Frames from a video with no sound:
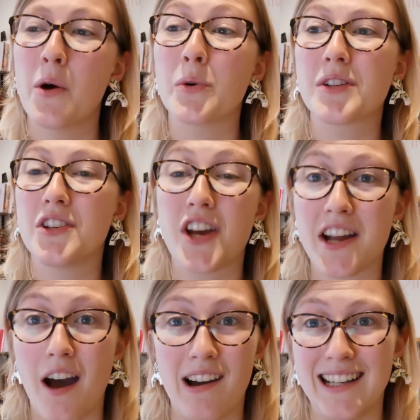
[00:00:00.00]
Also
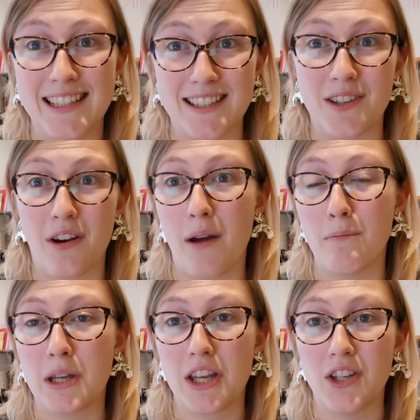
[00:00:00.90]
check out her
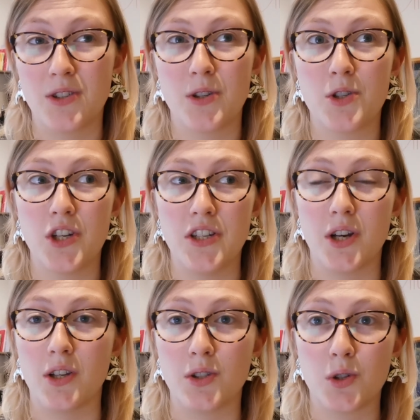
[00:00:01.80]
Instagram because she
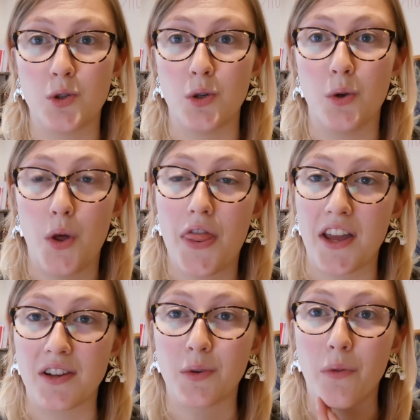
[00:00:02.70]
does do
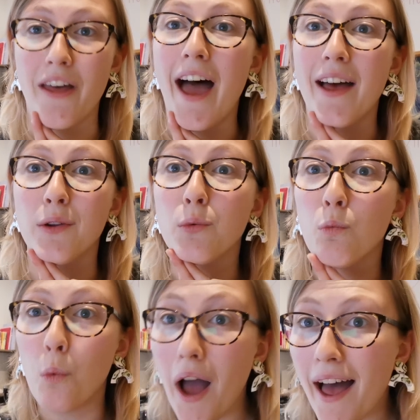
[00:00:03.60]
things on there as
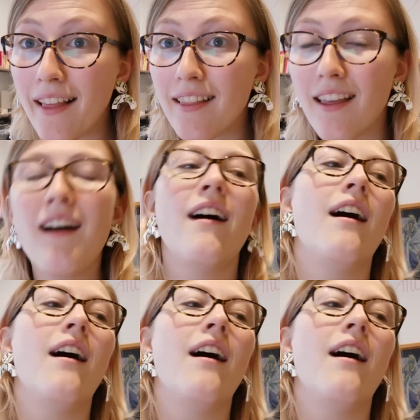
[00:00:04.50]
well.